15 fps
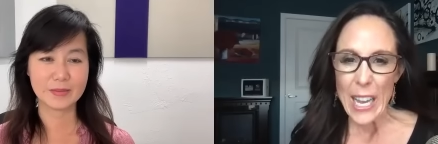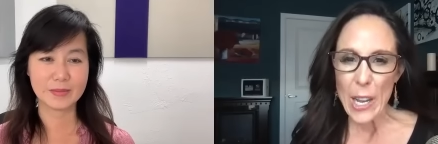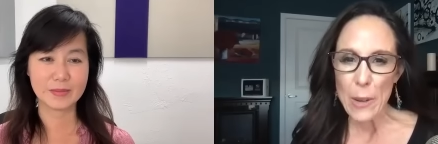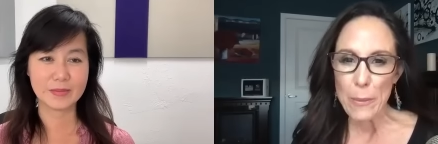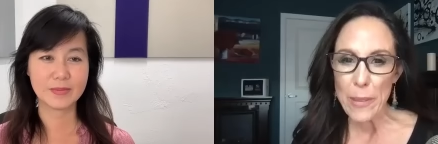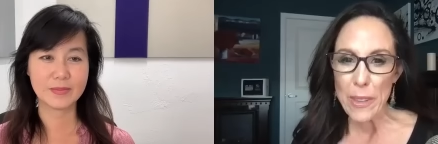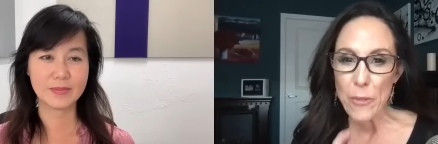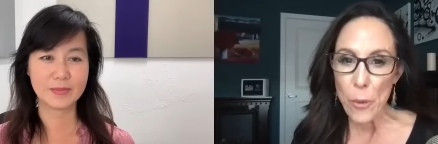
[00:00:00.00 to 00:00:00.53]

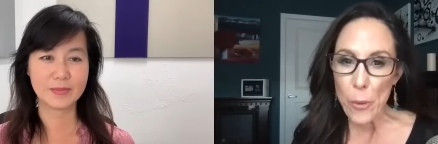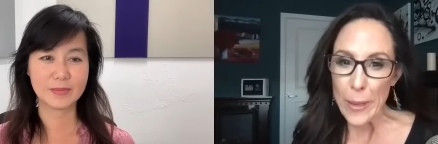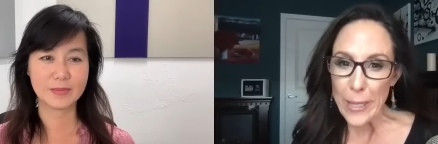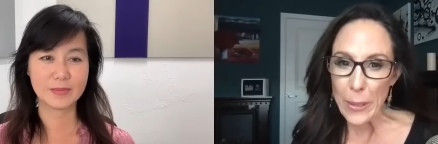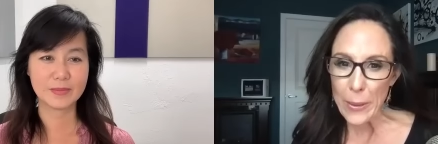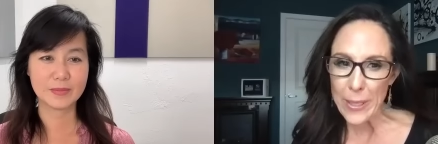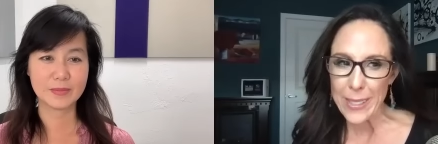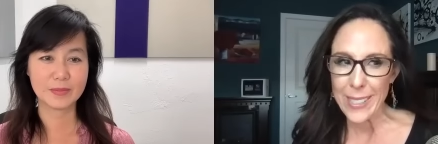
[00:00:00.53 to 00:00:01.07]
Speaker 1: Um, before
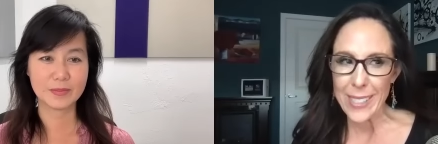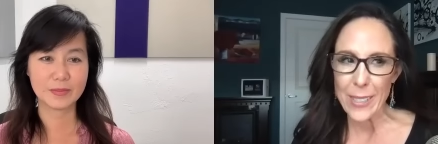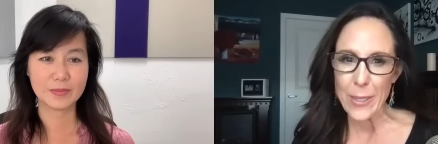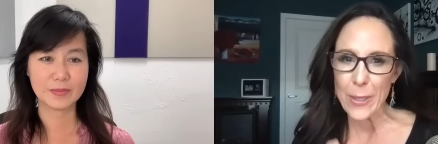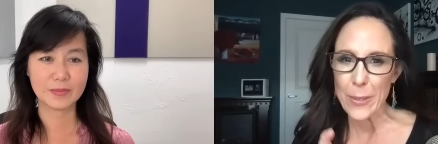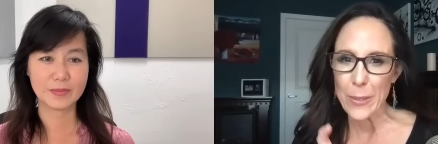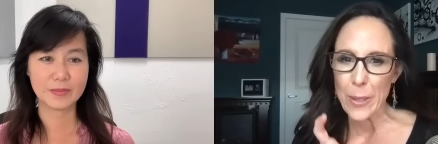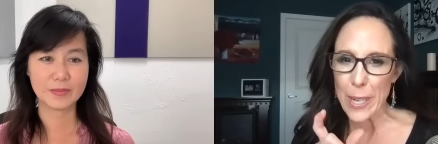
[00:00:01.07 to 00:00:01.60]
we go
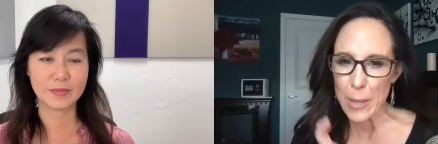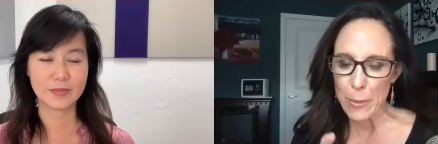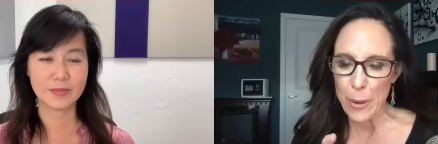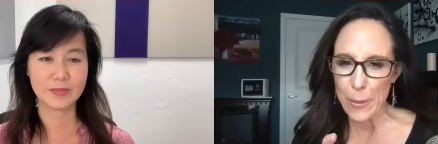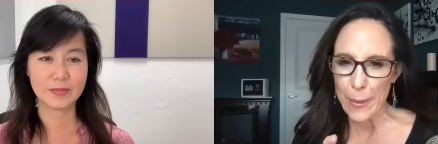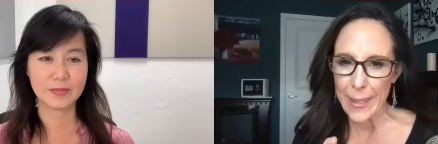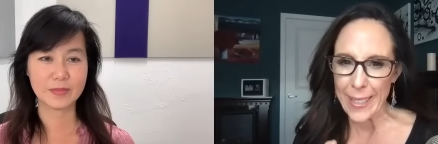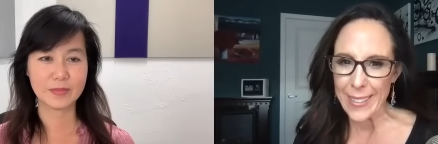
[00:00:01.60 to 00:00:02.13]
into one of the
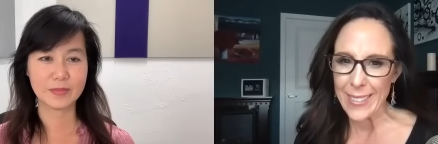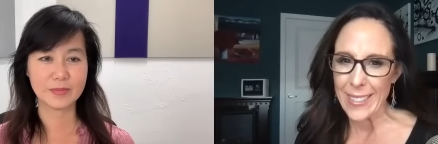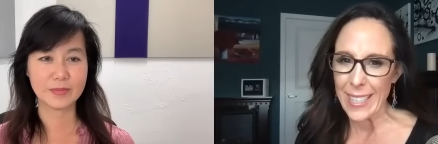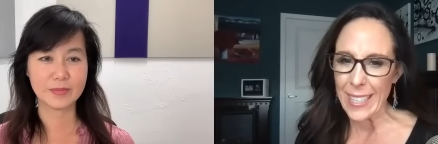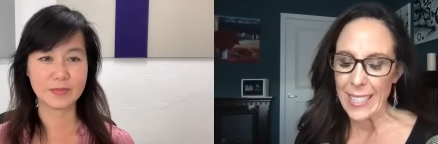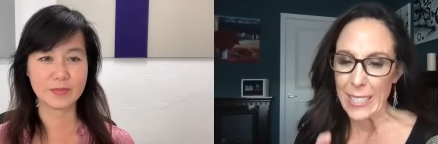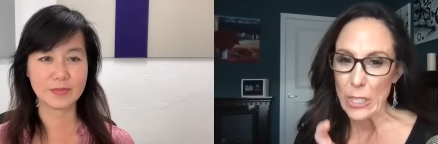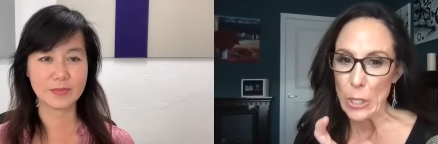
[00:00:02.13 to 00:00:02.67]
probiotics
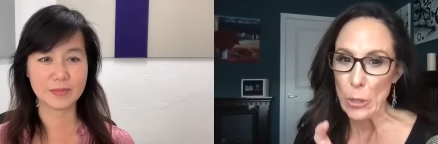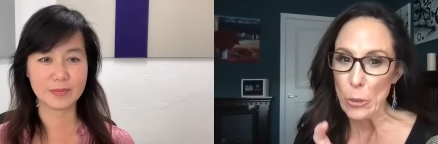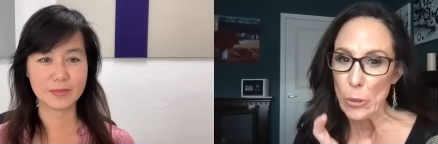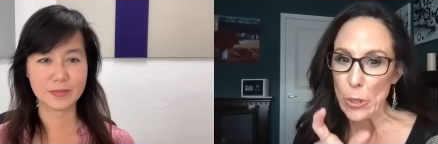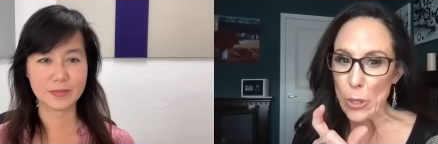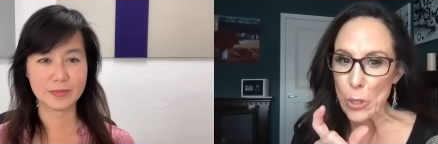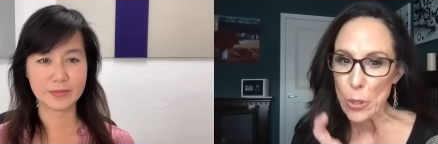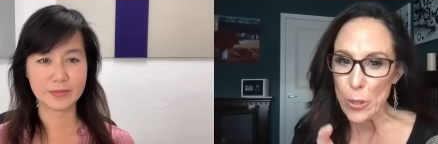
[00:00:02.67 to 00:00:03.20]
that is
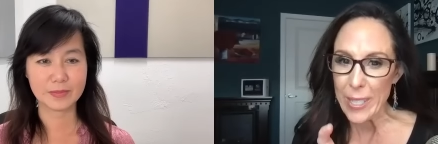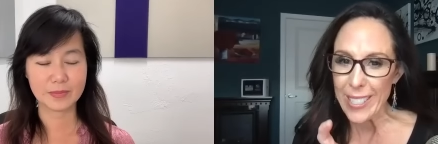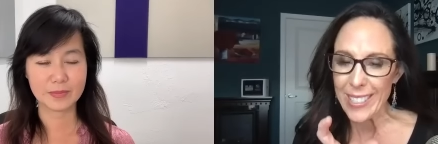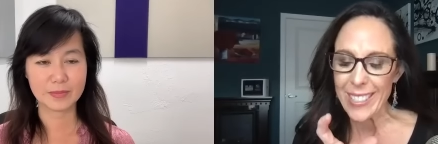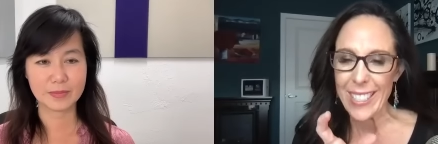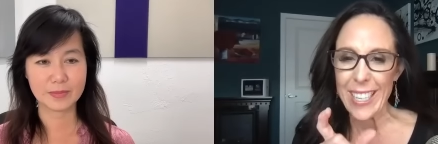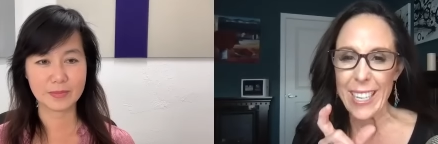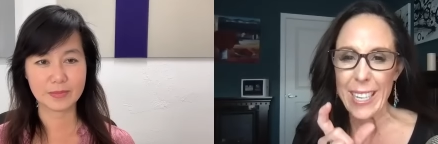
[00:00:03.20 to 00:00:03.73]
used to
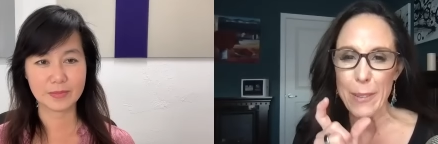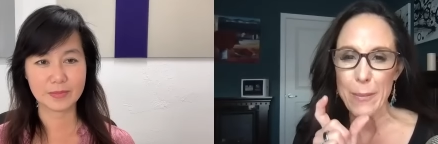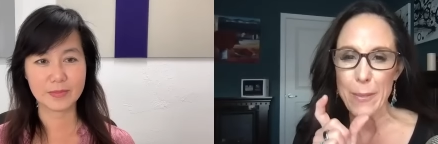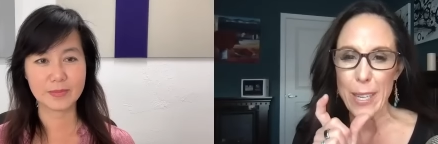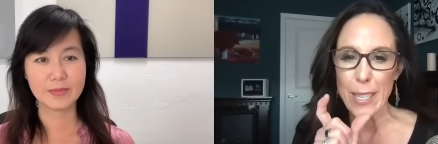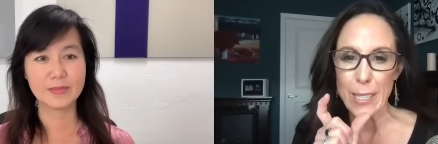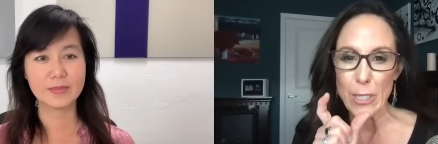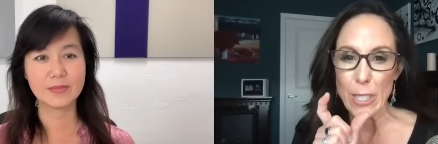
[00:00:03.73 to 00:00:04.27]
treat
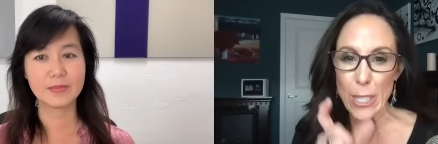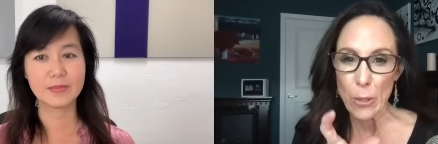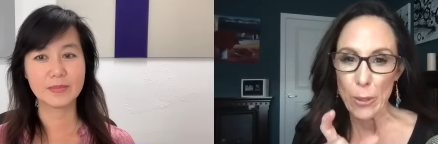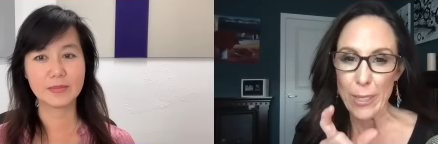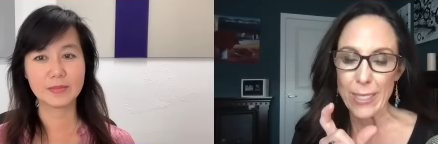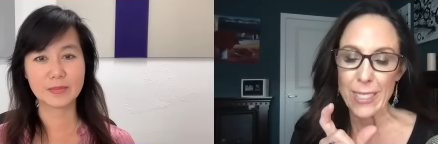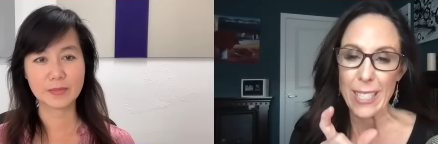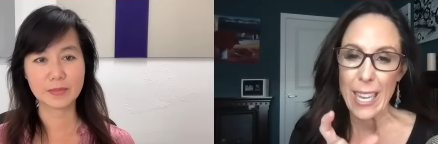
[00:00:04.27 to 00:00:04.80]
um, and
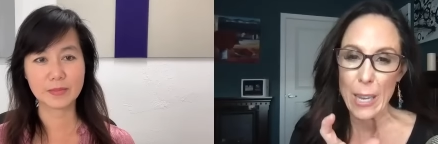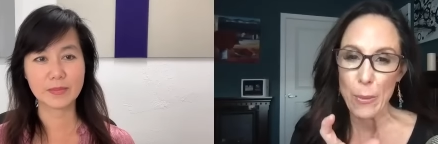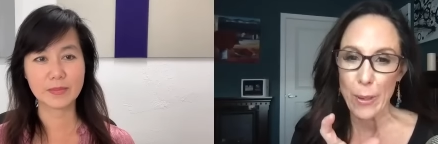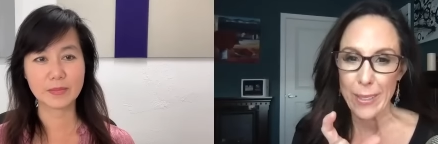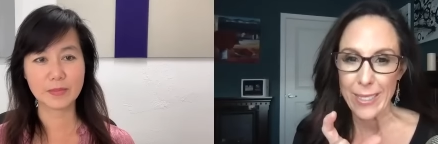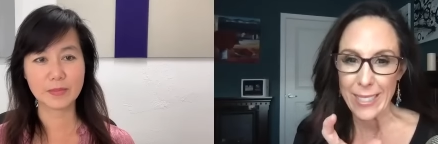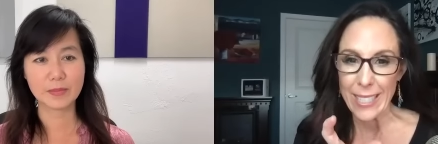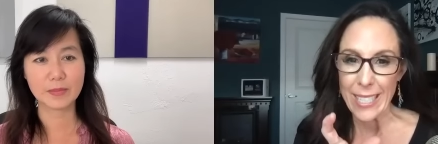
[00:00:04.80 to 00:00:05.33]
decrease A
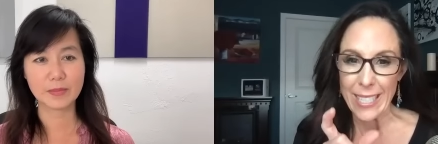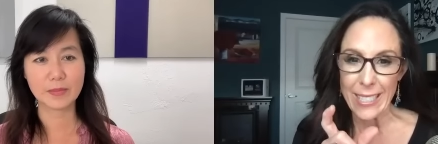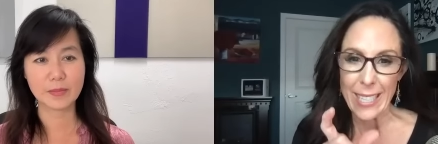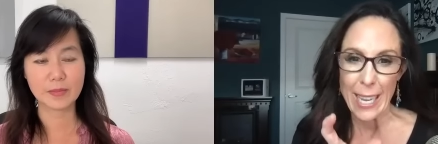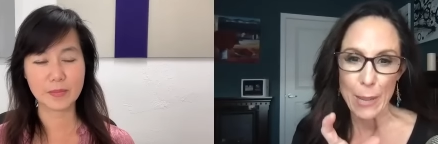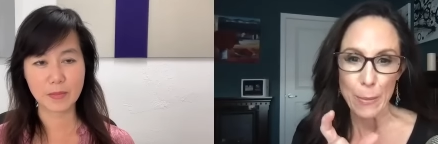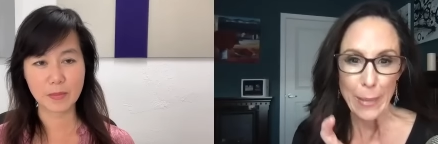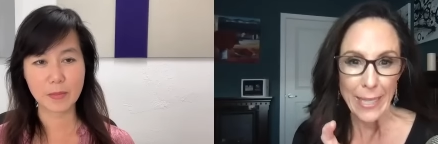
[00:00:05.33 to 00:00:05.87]
one C in
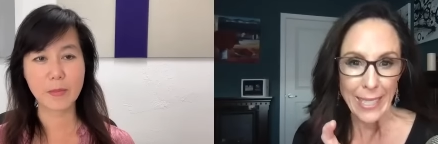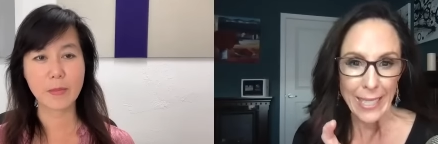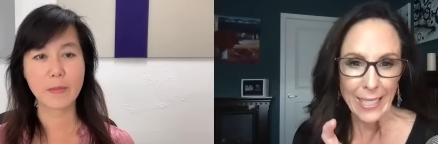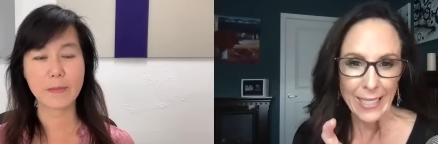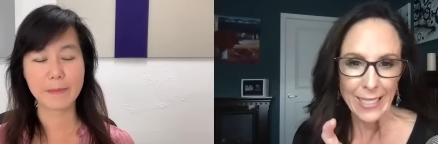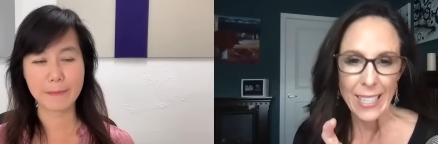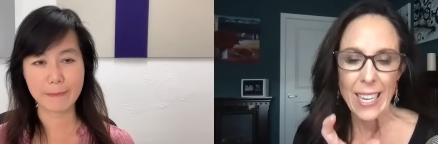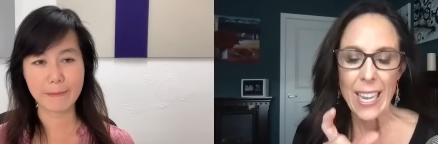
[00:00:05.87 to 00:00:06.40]

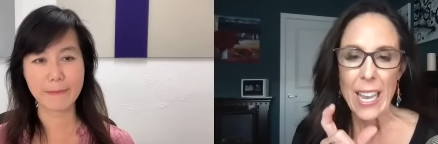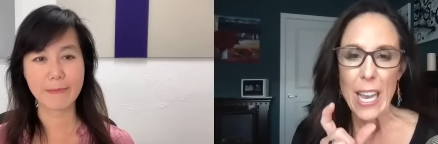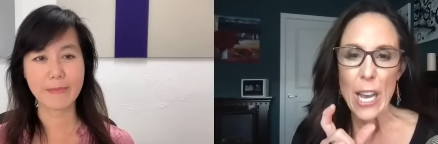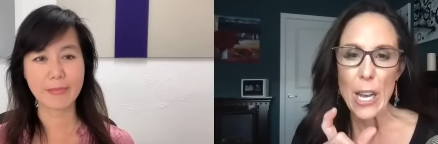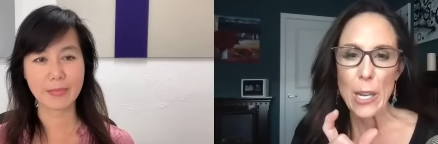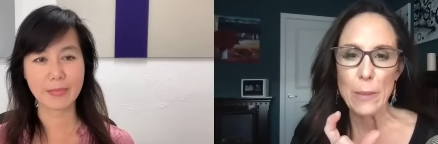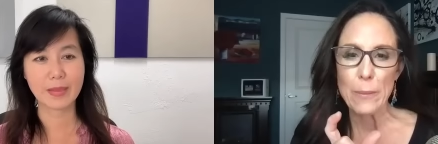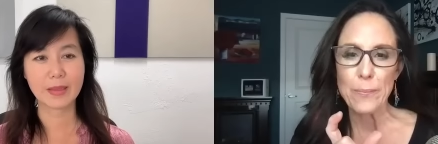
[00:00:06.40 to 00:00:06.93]
diabetes,
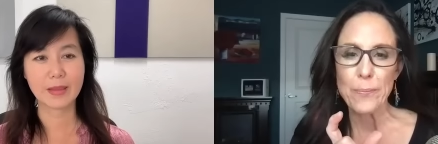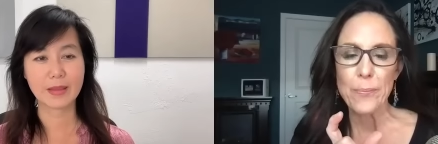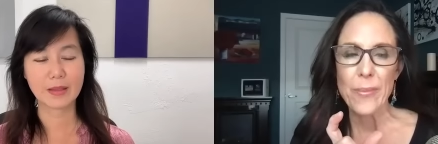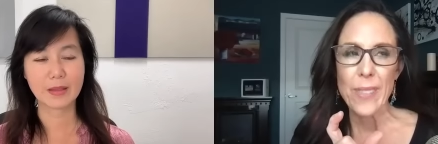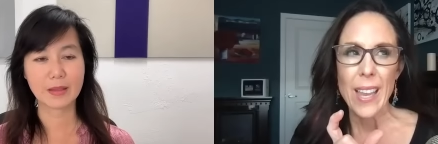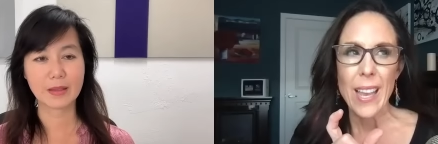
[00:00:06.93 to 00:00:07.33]
um,